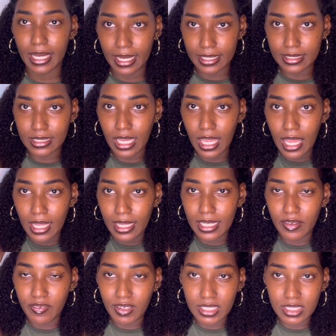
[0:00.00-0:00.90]
And
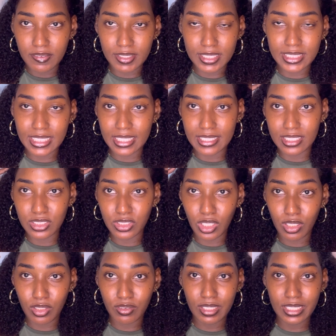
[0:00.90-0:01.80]
if I never said this
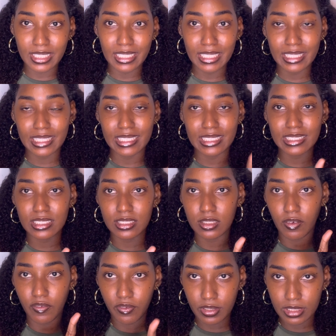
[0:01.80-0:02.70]
already, this is
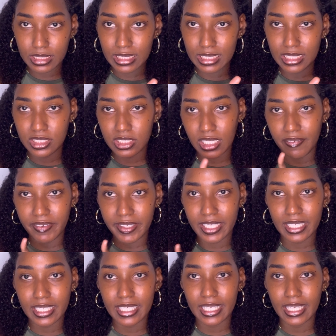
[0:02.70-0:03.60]
a 14-inch
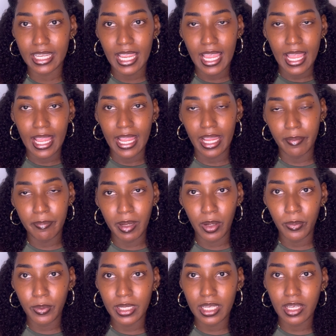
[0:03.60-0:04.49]
AfroKinky
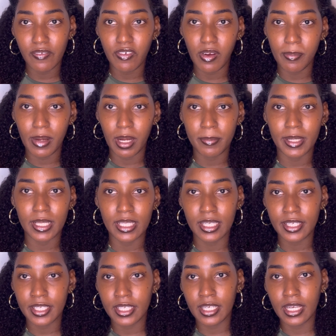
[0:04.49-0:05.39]
headband wig from Marabelle
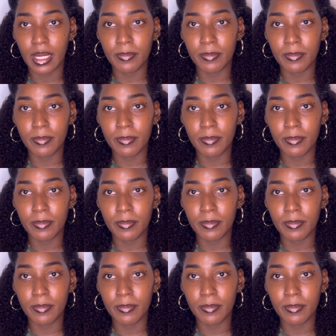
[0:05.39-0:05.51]
Haircare.